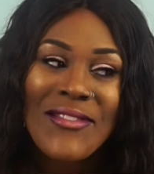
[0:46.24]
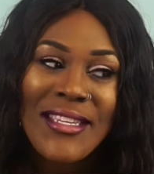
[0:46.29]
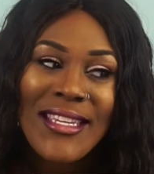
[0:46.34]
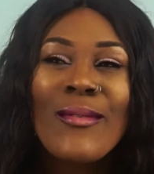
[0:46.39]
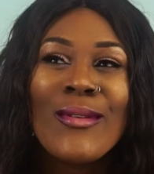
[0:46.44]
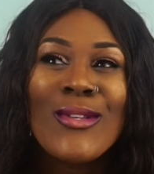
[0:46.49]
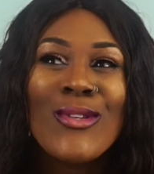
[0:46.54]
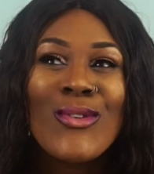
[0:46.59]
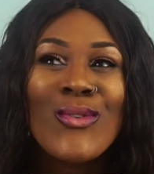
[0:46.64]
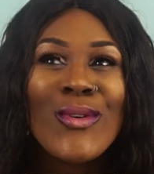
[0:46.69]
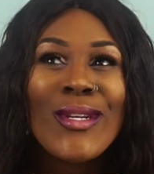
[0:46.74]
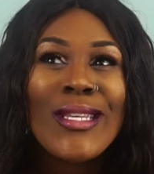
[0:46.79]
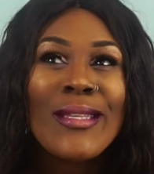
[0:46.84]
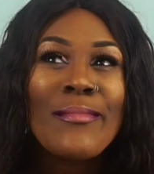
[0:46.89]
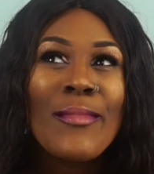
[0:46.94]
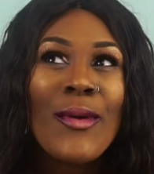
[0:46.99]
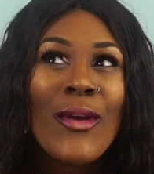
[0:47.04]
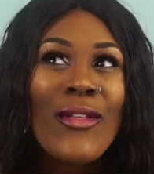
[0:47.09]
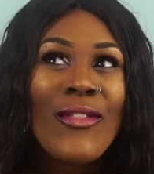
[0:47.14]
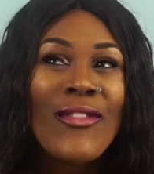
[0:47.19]
was Joy's
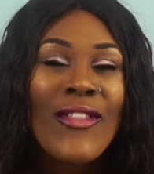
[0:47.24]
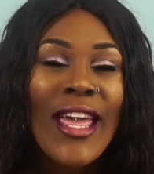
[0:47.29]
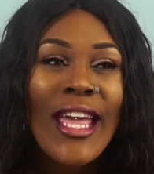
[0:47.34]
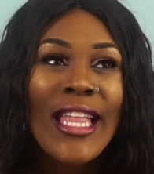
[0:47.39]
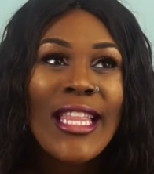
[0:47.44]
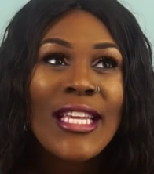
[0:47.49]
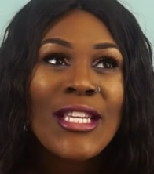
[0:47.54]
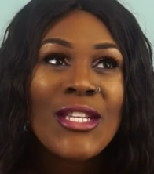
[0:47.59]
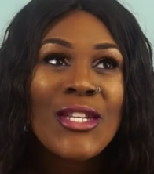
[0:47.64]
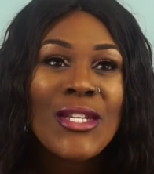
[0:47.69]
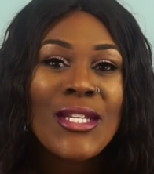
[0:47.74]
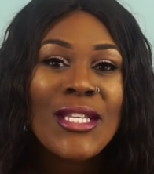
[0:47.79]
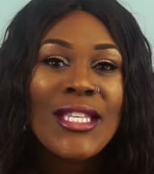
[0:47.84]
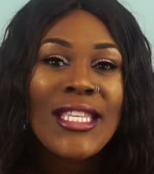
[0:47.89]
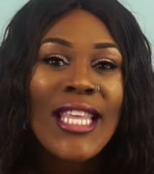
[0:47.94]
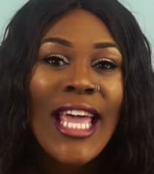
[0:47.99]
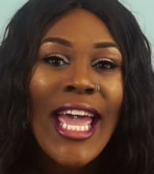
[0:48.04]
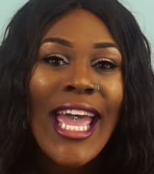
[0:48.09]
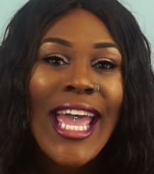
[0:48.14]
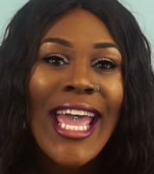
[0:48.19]
birthday, let's just
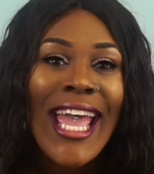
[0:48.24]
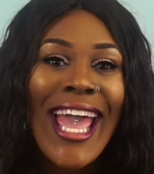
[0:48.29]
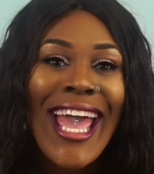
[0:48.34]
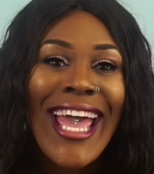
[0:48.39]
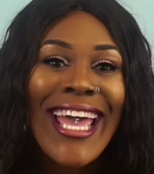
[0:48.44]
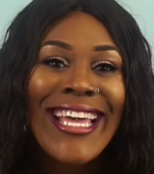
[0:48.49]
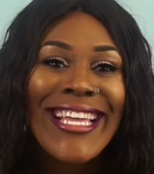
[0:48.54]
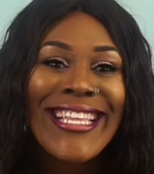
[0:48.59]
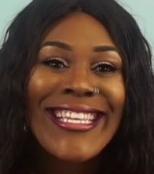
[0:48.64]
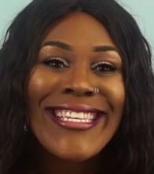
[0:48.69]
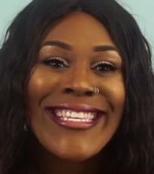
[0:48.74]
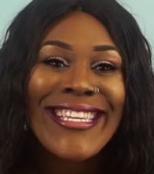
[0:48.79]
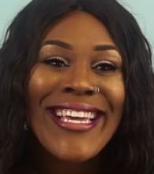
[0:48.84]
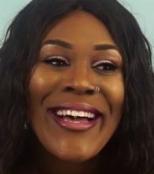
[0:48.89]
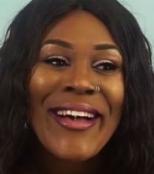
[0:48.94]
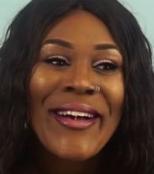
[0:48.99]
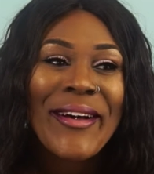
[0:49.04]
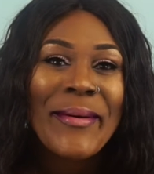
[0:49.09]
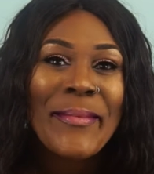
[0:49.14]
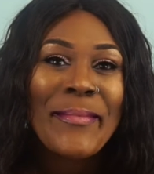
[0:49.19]
say,
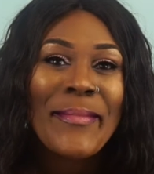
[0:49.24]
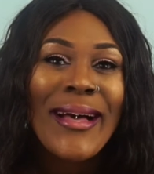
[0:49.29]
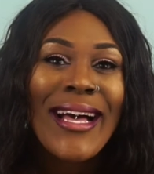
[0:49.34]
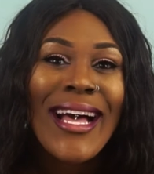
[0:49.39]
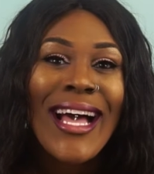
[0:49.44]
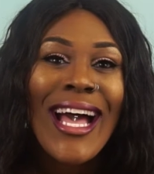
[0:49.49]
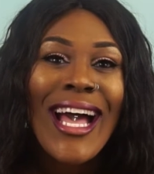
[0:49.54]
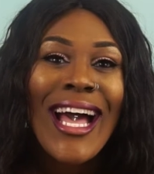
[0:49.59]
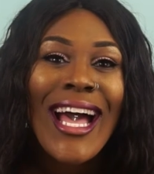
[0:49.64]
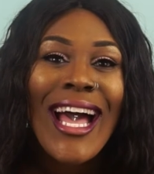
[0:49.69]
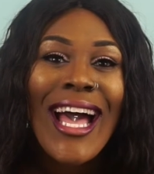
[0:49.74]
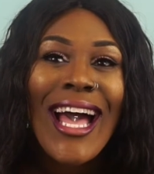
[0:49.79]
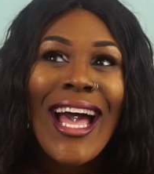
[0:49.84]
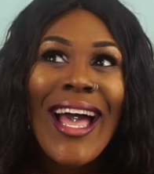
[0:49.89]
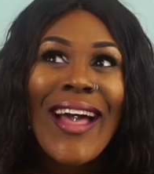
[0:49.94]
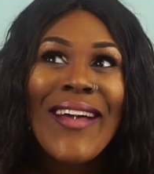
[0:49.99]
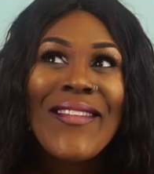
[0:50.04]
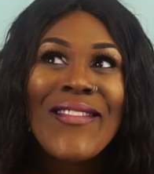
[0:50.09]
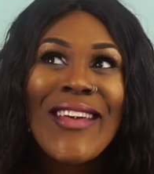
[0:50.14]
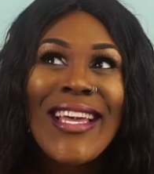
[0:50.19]
and
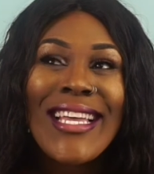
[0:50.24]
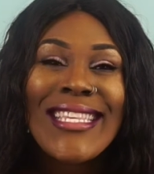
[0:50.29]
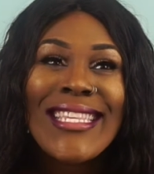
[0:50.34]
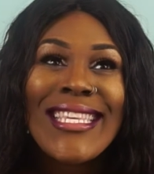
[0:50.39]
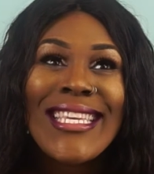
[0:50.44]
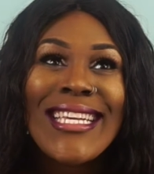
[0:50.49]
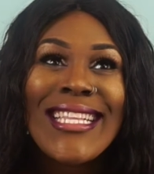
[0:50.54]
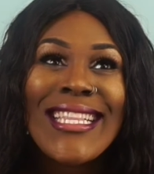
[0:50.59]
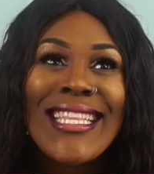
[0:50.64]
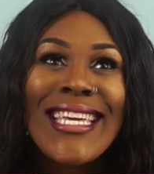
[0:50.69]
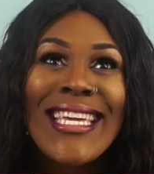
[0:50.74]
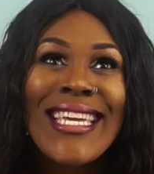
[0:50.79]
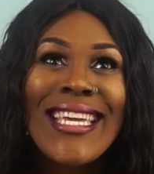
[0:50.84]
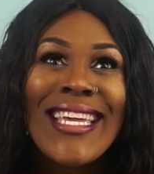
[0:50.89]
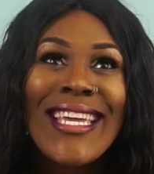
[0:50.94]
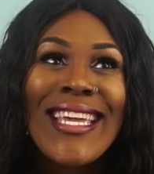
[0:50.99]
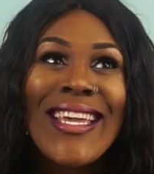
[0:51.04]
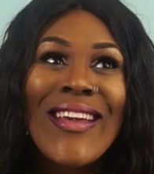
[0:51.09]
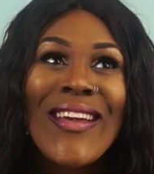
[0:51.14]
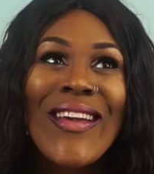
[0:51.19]

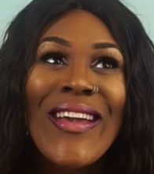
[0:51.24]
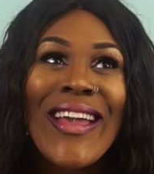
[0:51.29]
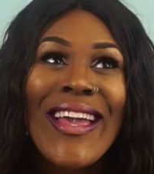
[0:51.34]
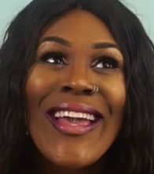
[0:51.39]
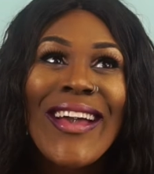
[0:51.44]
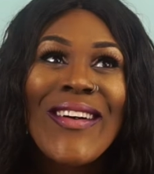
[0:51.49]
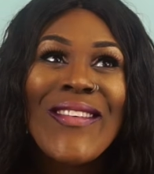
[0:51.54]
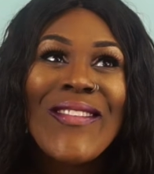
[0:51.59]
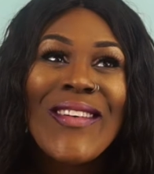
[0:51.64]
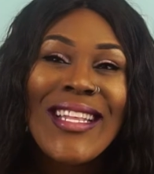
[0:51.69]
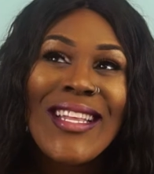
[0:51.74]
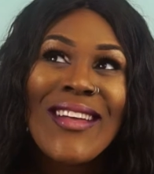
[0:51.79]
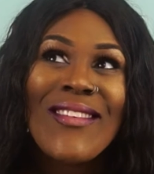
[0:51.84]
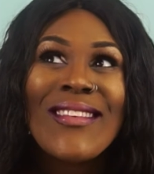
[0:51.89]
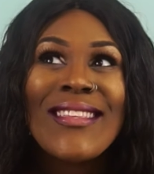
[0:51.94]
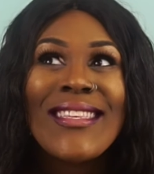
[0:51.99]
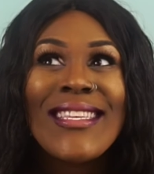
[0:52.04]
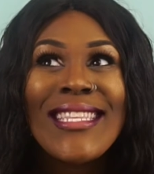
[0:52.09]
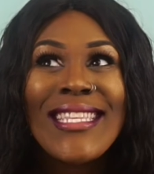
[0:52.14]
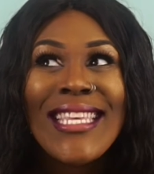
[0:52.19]
basically when I
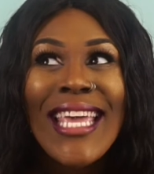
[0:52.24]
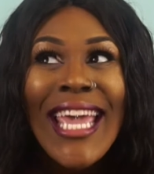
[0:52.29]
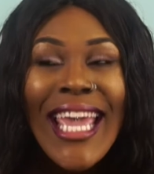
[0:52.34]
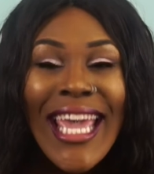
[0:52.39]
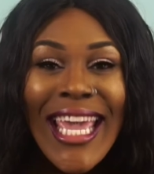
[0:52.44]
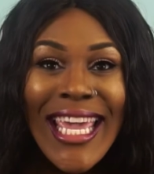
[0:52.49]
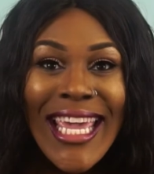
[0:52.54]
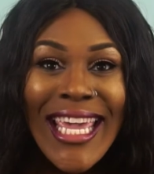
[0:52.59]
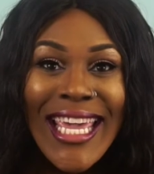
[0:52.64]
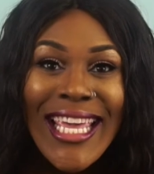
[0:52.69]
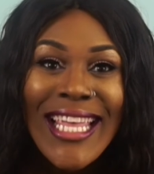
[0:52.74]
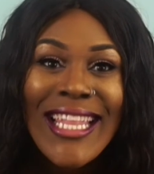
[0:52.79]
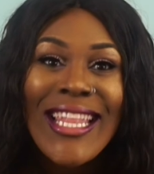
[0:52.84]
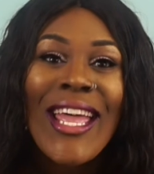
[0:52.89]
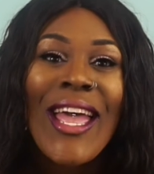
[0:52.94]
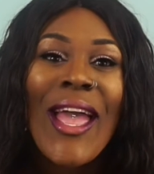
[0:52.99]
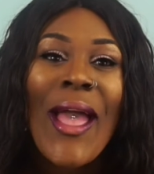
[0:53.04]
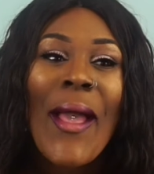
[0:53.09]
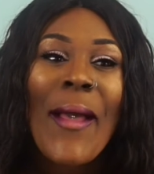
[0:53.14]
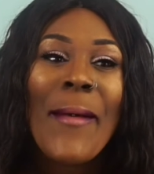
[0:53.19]
was a teen,
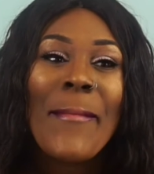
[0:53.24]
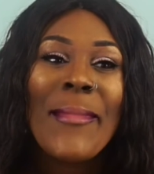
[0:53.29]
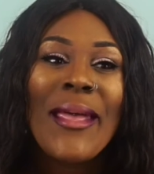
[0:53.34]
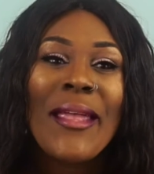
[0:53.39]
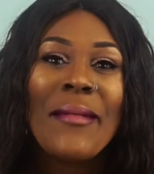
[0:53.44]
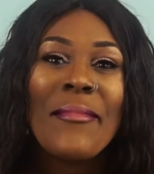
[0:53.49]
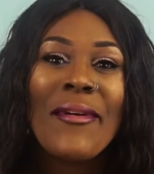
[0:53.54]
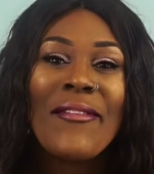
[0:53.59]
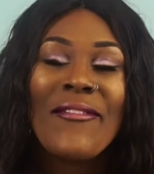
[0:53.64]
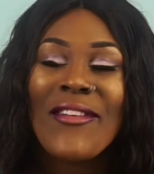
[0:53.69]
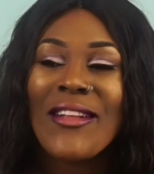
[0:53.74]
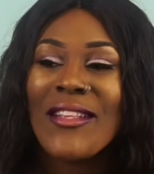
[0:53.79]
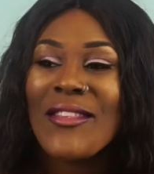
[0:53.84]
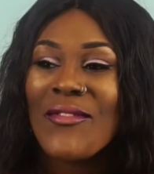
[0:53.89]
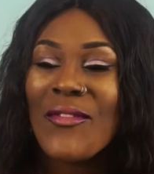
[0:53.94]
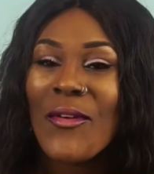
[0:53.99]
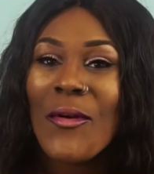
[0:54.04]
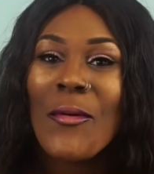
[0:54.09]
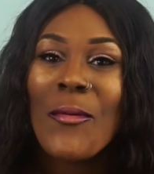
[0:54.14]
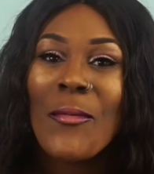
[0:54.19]
me and my friends
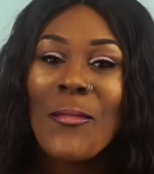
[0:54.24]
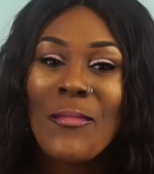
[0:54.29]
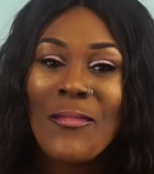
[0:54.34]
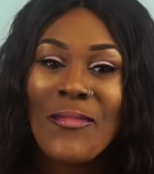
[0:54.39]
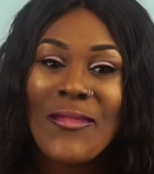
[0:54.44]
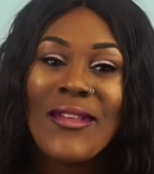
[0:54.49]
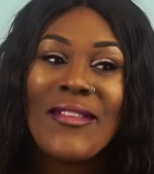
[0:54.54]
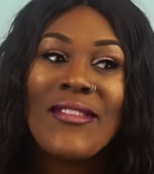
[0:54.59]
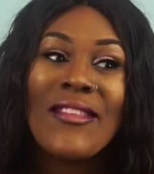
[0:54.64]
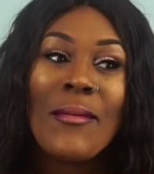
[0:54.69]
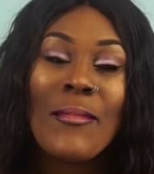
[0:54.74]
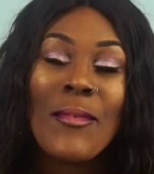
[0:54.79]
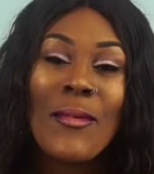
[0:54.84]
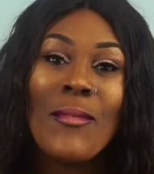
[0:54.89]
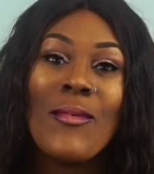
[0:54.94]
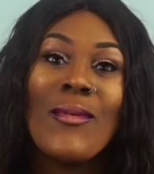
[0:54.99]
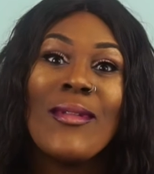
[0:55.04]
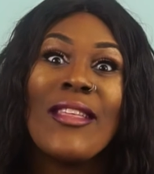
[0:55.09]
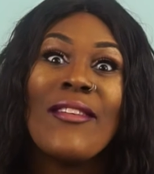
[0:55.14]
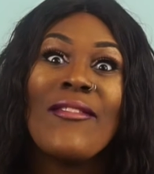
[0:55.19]
from the suburb
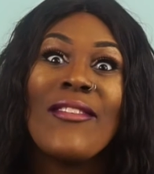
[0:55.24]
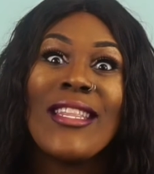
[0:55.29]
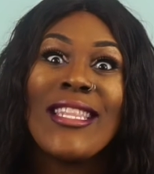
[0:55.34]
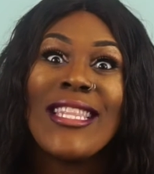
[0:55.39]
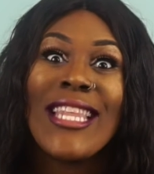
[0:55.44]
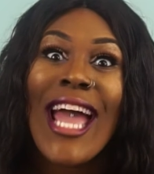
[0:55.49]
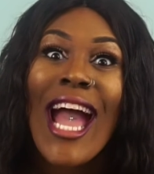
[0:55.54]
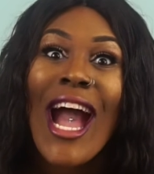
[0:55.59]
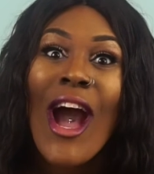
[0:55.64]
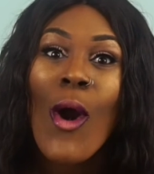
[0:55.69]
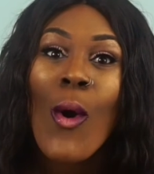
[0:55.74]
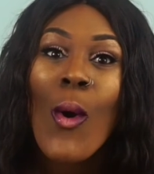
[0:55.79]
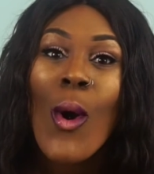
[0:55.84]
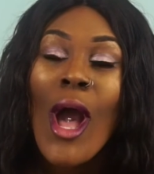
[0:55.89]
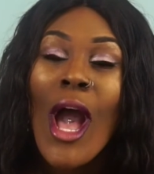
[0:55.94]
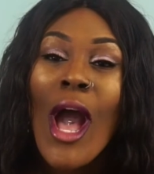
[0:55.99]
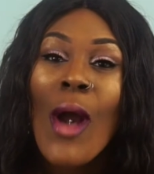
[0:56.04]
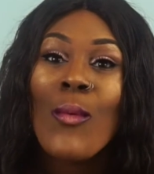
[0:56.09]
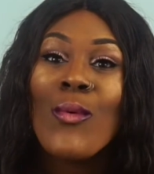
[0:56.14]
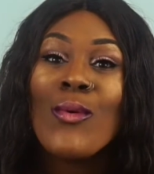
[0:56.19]
we live in now
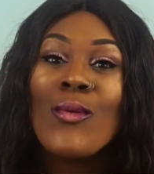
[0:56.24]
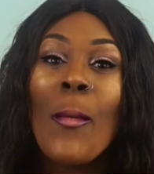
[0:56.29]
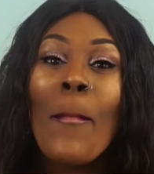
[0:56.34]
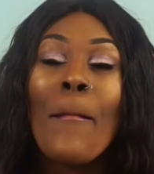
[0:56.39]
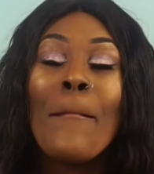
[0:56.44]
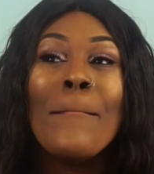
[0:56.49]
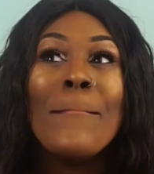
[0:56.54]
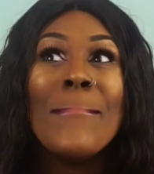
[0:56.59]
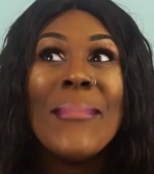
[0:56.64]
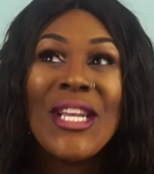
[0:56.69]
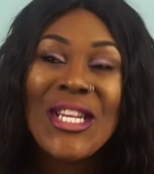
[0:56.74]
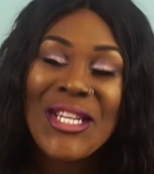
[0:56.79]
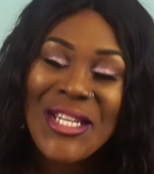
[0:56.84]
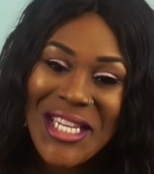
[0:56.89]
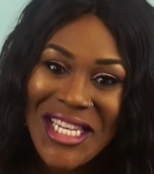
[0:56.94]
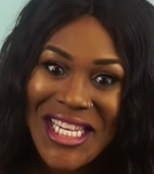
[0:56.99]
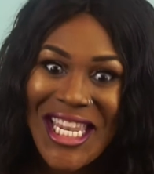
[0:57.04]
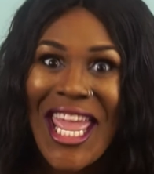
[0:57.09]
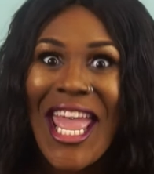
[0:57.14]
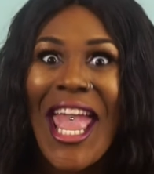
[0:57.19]
would
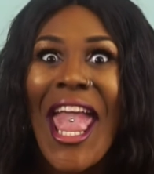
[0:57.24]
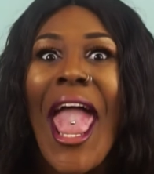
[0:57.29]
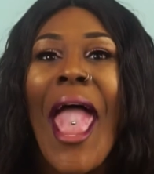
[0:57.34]
mission it.